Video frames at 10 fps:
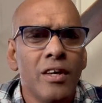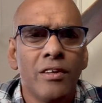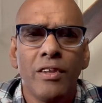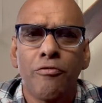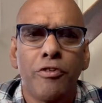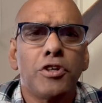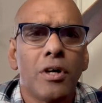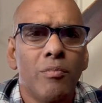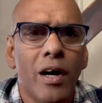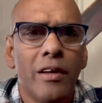the
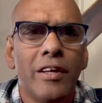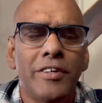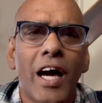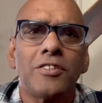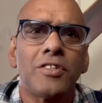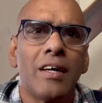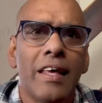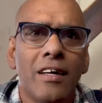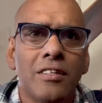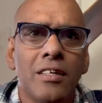fisherman, a tax
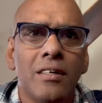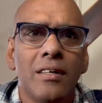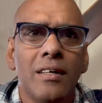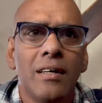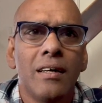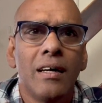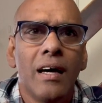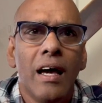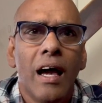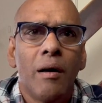collector,
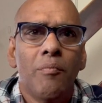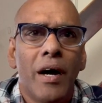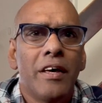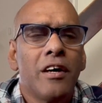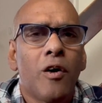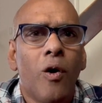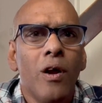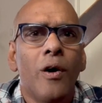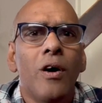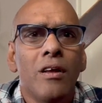but he called
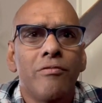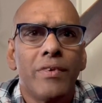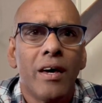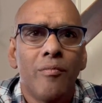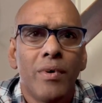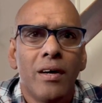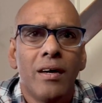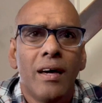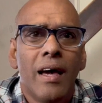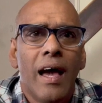all of them
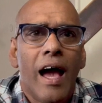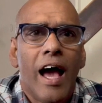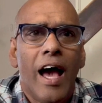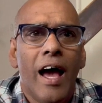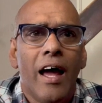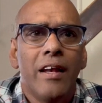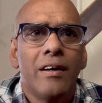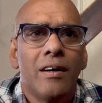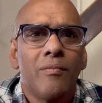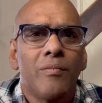and
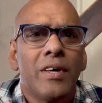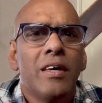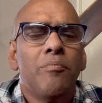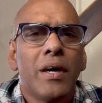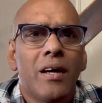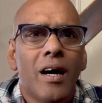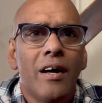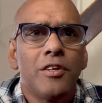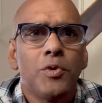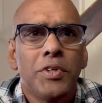he
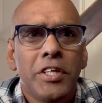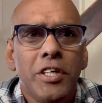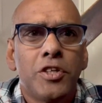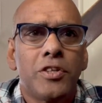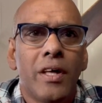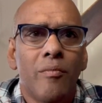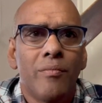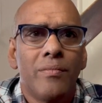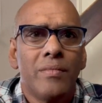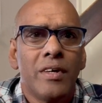began to teach them.
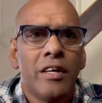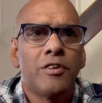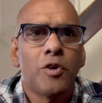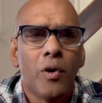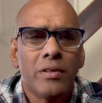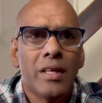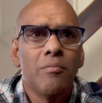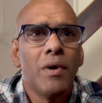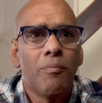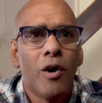He taught them
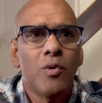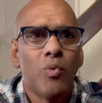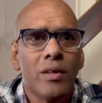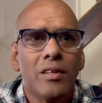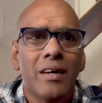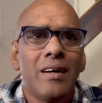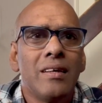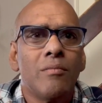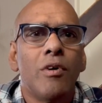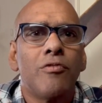about what the
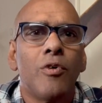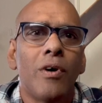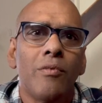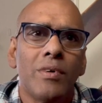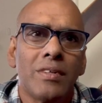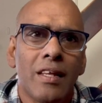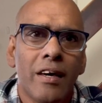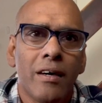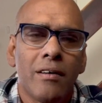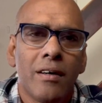kingdom of God was like.